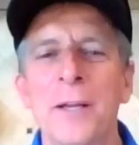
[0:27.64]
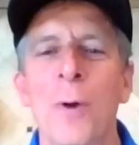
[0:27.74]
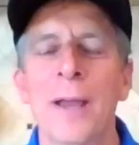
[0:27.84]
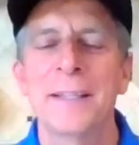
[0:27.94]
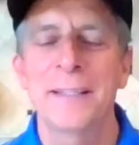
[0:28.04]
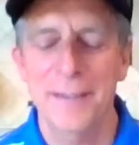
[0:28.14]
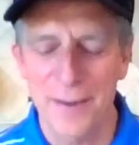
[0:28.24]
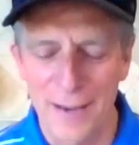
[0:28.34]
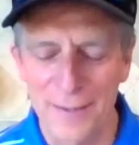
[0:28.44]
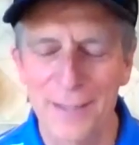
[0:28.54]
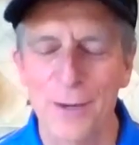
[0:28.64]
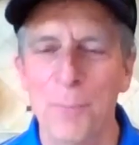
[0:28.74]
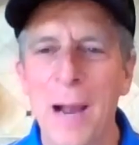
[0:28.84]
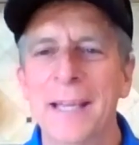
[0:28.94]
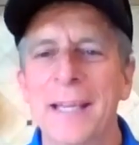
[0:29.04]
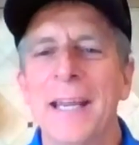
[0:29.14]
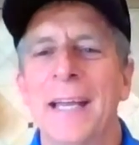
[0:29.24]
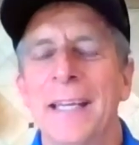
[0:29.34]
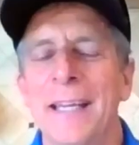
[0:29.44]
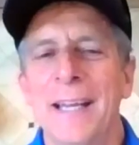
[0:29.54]
a great, uh, you know, Mike and
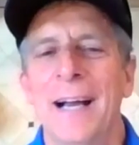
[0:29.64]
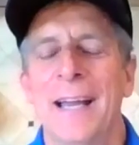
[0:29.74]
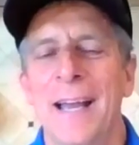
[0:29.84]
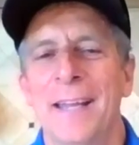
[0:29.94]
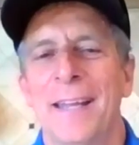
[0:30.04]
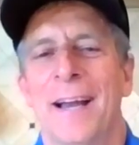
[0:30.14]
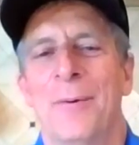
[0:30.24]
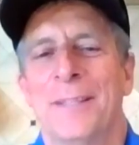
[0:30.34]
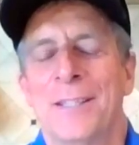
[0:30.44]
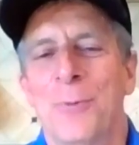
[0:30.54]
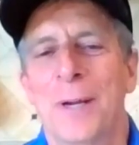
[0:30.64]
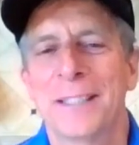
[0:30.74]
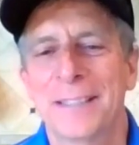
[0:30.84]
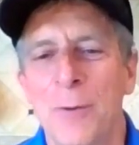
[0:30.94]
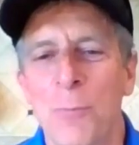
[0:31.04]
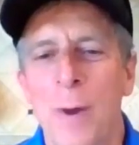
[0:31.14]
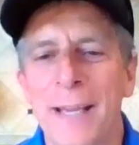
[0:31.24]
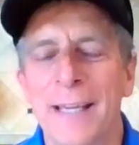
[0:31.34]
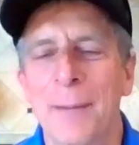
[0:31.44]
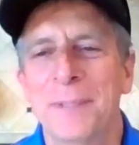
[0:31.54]
Eddie, I, I, I just want to say
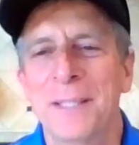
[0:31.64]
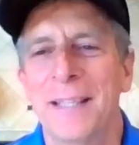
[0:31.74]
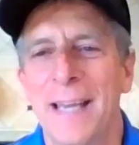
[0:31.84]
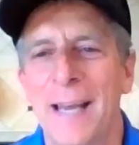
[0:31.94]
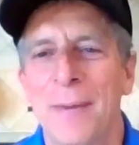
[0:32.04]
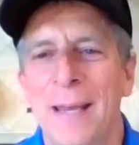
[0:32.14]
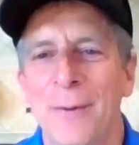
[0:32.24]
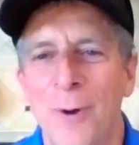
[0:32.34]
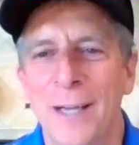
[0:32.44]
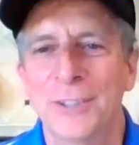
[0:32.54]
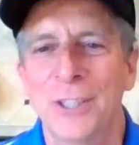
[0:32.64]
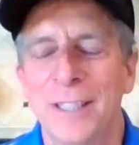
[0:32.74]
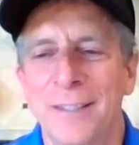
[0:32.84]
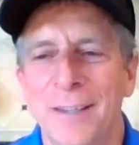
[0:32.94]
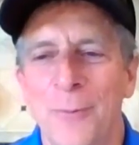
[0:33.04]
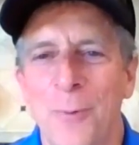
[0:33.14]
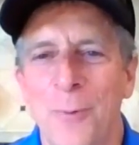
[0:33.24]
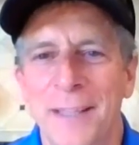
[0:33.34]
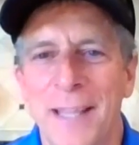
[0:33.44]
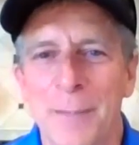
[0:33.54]
waking up to them and watching
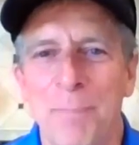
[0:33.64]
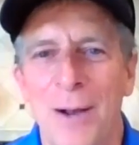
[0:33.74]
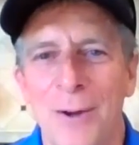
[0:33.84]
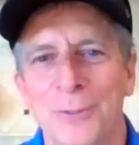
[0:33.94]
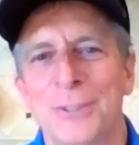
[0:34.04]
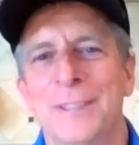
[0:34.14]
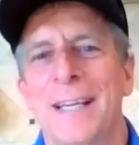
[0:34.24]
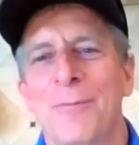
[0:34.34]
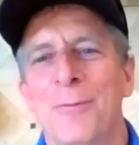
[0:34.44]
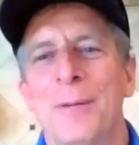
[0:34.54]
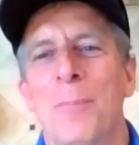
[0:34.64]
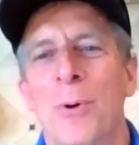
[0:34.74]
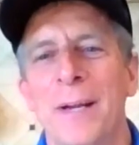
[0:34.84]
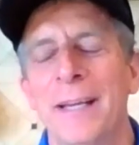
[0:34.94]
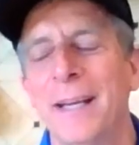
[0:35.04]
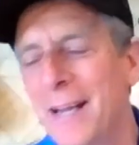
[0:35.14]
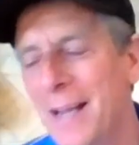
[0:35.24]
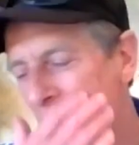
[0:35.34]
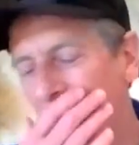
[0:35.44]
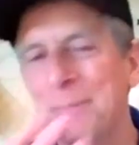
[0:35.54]
what they post every morning,
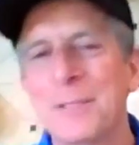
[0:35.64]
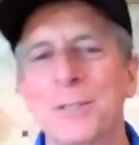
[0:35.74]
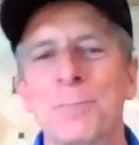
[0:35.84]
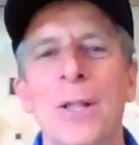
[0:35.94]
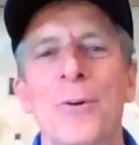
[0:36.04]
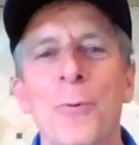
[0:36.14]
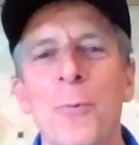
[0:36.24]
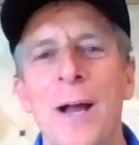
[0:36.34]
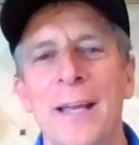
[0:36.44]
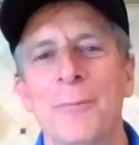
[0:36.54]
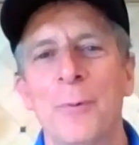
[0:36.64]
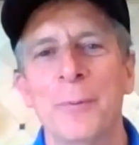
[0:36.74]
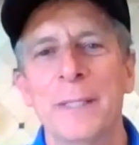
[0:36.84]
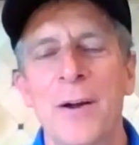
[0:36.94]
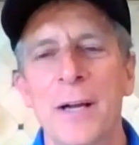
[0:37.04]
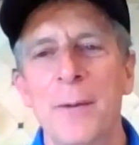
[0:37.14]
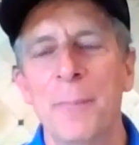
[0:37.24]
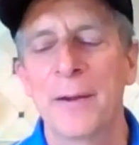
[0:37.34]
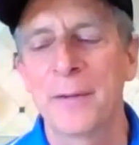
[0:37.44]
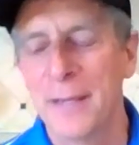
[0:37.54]
I'm just blown away. And when we talk
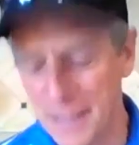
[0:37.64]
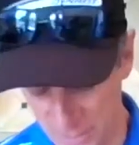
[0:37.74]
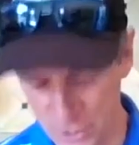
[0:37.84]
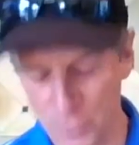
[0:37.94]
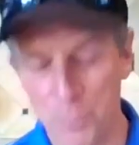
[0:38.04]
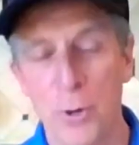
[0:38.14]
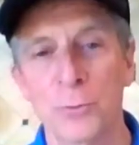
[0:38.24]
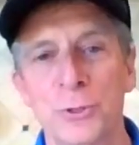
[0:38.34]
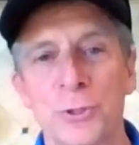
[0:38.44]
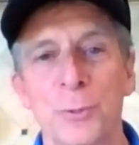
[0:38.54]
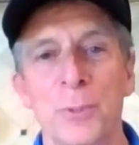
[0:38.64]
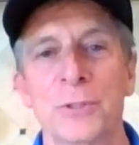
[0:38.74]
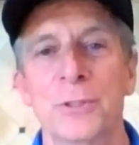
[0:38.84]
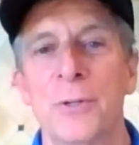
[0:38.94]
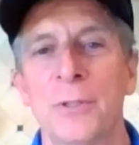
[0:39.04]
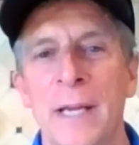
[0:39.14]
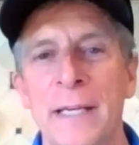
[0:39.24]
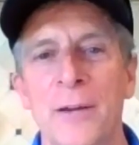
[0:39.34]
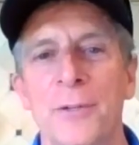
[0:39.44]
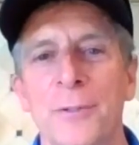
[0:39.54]
about, you know, prosumers, Nola, I
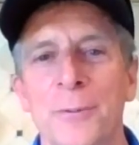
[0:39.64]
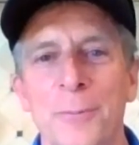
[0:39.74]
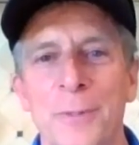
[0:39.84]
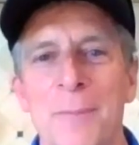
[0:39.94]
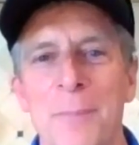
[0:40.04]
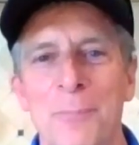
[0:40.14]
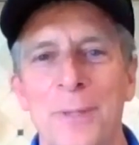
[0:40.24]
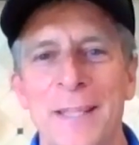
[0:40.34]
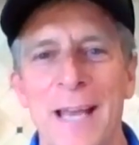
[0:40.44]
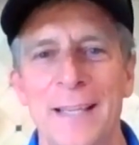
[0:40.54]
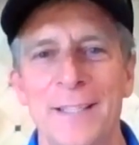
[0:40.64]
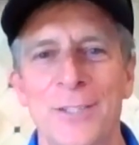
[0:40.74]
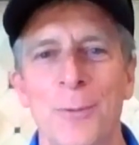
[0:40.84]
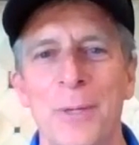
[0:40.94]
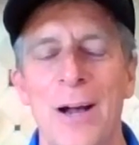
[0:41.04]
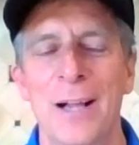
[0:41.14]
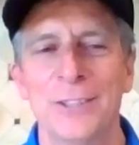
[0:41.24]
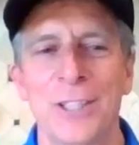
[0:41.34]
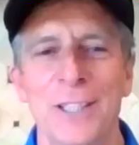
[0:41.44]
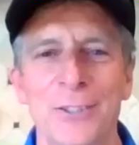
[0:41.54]
know you came up with that
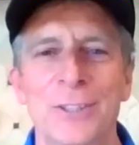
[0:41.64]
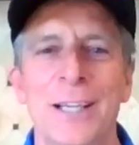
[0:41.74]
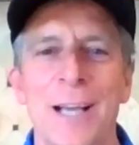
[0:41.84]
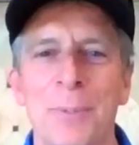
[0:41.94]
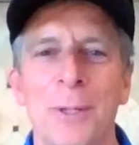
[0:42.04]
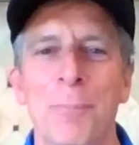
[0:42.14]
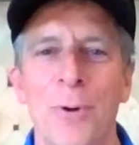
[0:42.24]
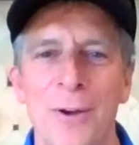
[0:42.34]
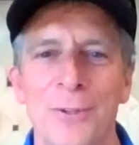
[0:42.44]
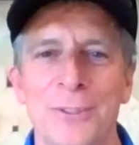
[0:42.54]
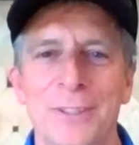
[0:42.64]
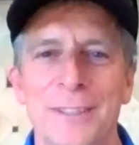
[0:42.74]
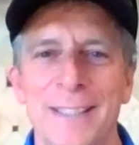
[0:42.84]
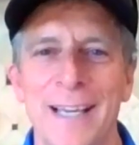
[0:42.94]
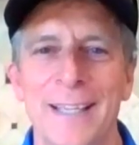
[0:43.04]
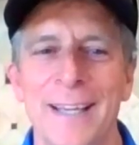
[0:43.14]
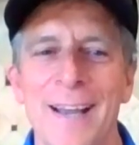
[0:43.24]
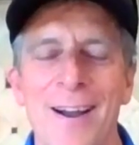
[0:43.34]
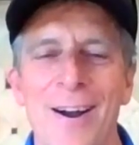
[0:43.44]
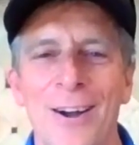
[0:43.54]
terminology. There's a couple of pros that
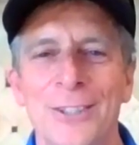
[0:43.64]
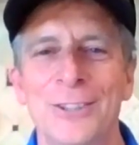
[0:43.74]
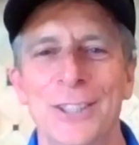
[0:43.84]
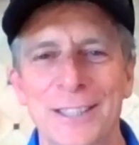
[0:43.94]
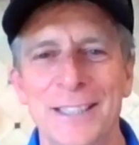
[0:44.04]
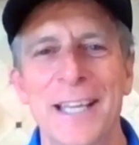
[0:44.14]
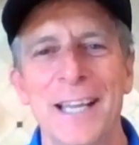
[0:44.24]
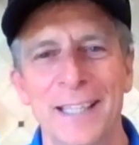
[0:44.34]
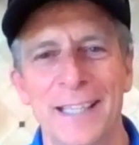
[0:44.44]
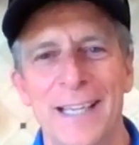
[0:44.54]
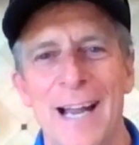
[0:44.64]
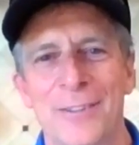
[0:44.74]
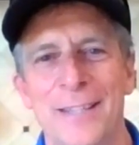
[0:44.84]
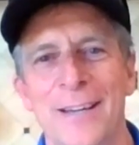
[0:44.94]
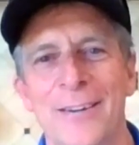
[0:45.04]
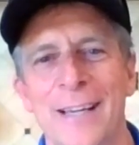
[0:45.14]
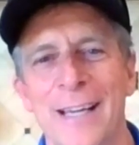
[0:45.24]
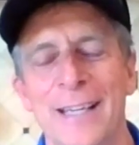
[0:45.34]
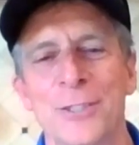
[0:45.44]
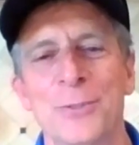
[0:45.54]
are just killing it out there.
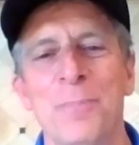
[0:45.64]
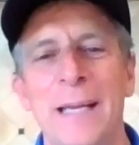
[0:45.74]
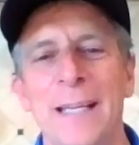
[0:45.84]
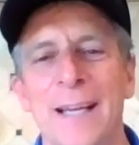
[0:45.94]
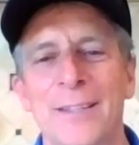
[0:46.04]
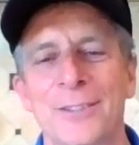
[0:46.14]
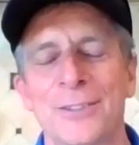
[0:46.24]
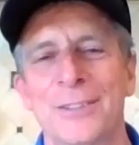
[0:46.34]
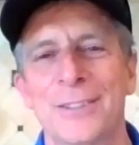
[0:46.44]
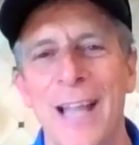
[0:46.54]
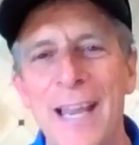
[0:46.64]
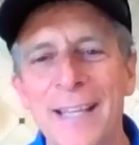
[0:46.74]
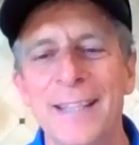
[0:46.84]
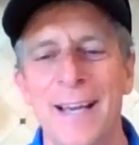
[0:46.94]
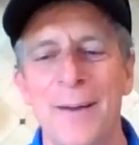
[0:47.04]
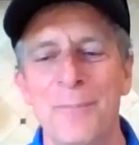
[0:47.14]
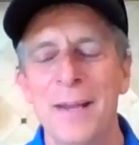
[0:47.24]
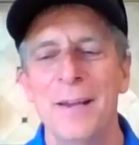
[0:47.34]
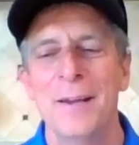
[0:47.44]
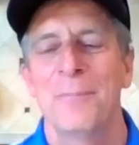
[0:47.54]
And there's many others like them,
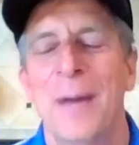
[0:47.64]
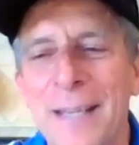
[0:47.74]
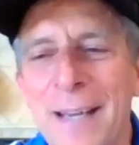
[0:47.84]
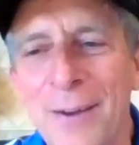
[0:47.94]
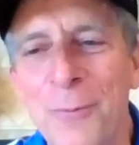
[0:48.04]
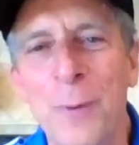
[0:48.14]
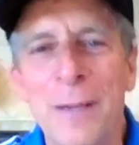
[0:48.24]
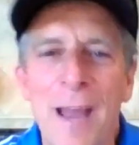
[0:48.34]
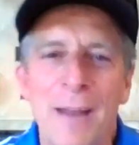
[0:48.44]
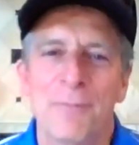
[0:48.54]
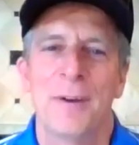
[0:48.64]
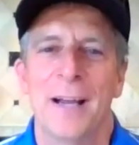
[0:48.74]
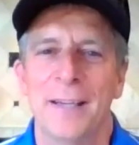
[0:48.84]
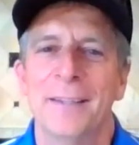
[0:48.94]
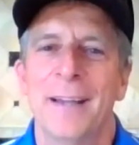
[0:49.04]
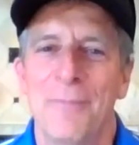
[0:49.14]
but uh, we've had fun.